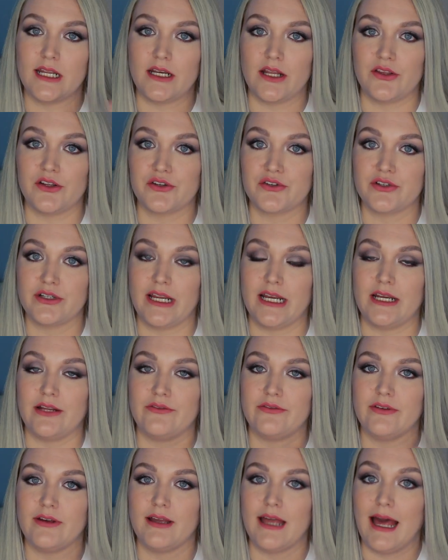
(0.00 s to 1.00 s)
another
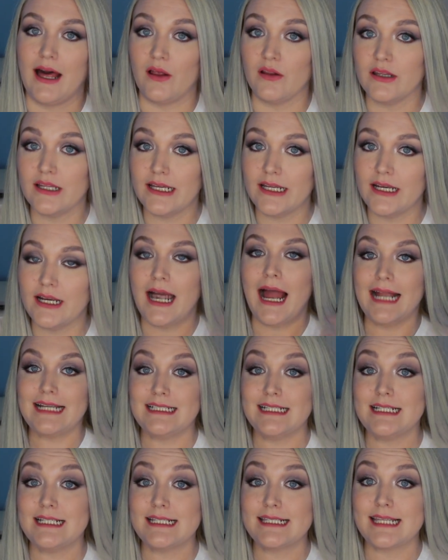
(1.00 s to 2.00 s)
creative outlet. I
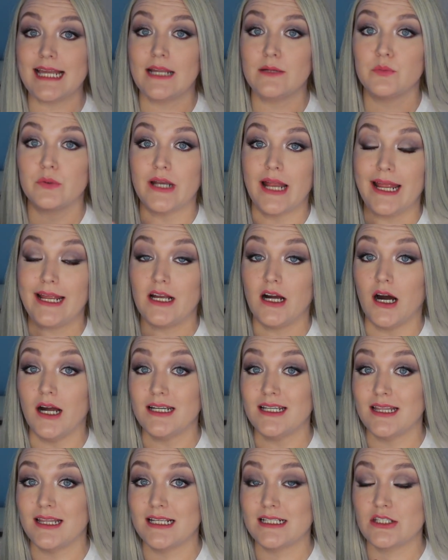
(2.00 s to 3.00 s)
did decide when I
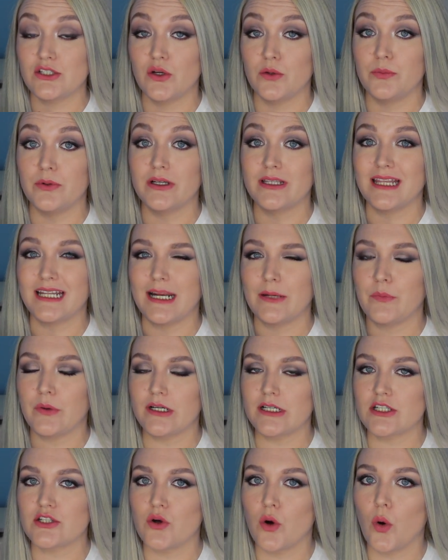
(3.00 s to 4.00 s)
got this notebook that I
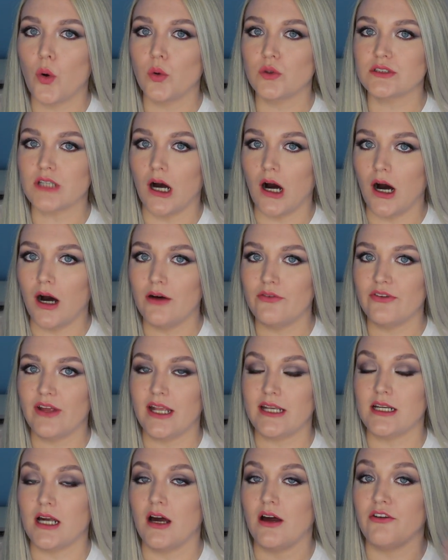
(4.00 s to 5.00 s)
wanted to hold off
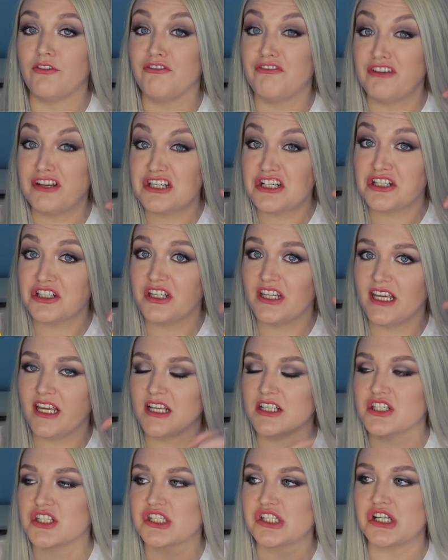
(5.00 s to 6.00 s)
and not officially
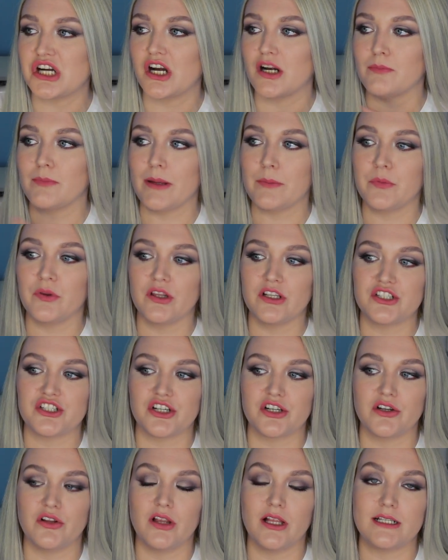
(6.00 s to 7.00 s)
start my bullet
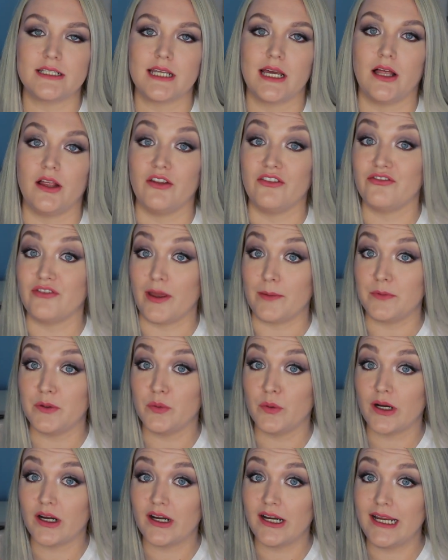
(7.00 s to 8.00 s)
journal until
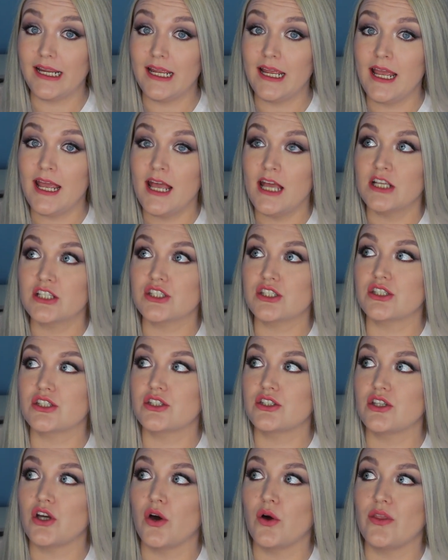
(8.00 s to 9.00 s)
February
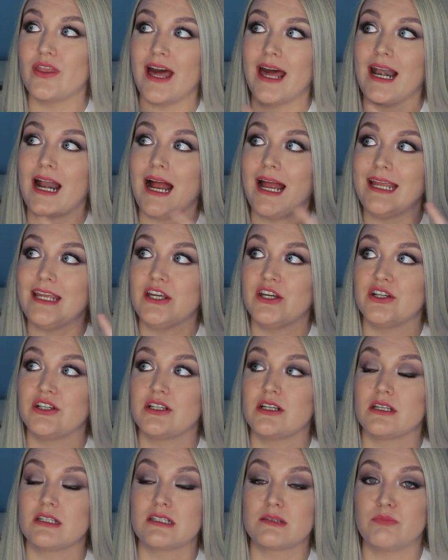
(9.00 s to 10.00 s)
so that I
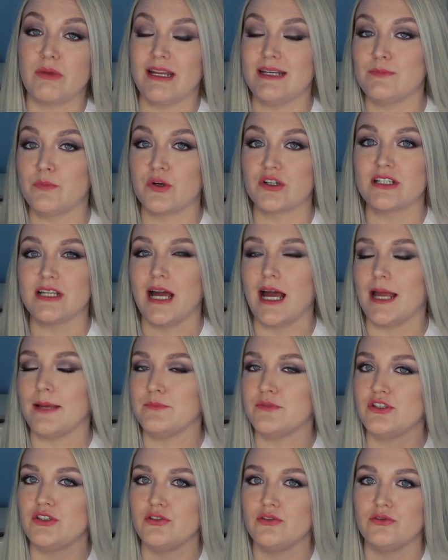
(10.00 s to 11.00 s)
could spend more
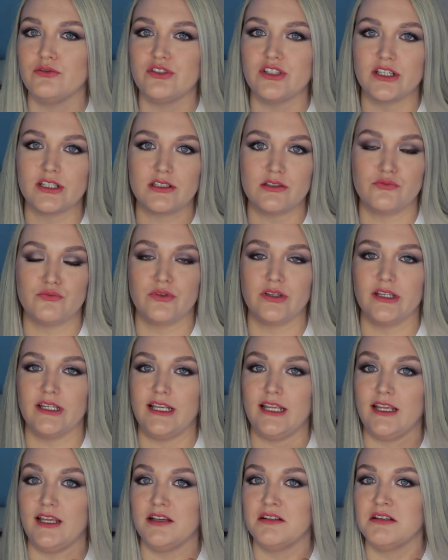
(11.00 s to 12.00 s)
time to just
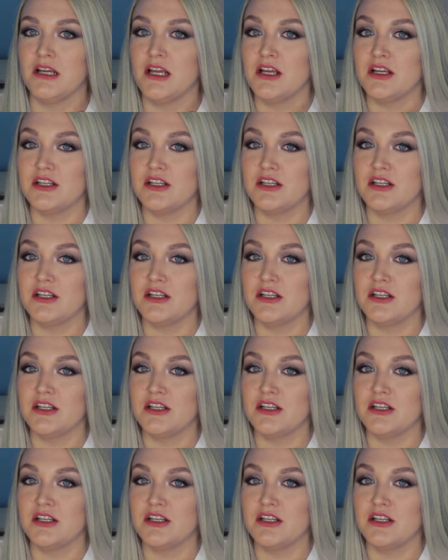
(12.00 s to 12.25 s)
really